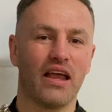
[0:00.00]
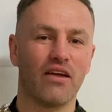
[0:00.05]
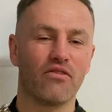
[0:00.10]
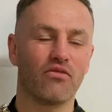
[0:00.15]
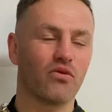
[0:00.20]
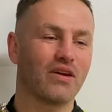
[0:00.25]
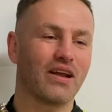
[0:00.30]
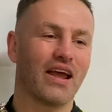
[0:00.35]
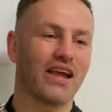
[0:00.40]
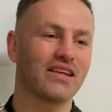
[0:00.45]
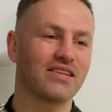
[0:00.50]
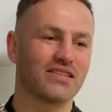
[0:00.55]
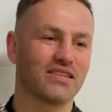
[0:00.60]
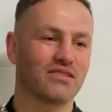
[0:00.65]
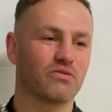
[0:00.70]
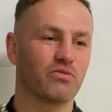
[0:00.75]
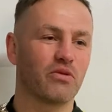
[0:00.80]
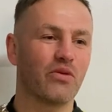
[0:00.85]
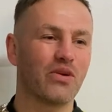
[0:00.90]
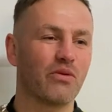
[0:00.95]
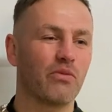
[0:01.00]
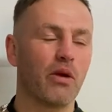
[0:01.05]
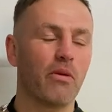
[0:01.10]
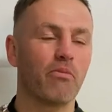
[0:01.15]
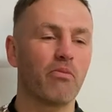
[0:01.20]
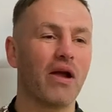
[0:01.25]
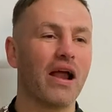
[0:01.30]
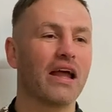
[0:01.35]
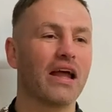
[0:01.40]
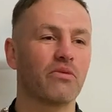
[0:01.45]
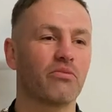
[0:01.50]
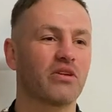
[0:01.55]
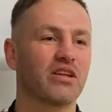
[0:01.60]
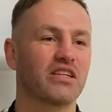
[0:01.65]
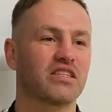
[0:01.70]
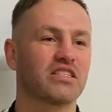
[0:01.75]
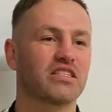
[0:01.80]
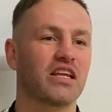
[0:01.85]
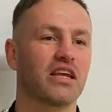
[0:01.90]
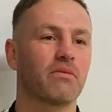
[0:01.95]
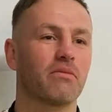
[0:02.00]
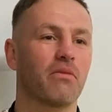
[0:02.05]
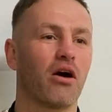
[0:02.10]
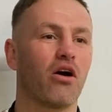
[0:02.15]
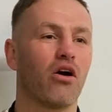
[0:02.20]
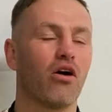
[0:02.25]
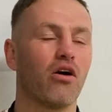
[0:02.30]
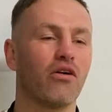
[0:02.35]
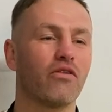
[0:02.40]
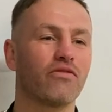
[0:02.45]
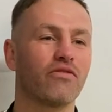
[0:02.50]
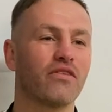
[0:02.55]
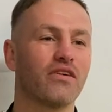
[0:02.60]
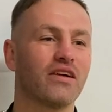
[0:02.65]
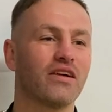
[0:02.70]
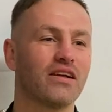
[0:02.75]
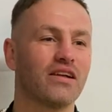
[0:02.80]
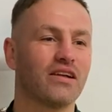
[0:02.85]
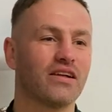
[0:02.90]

Everyone hates us. We, we, are branded with this stigma of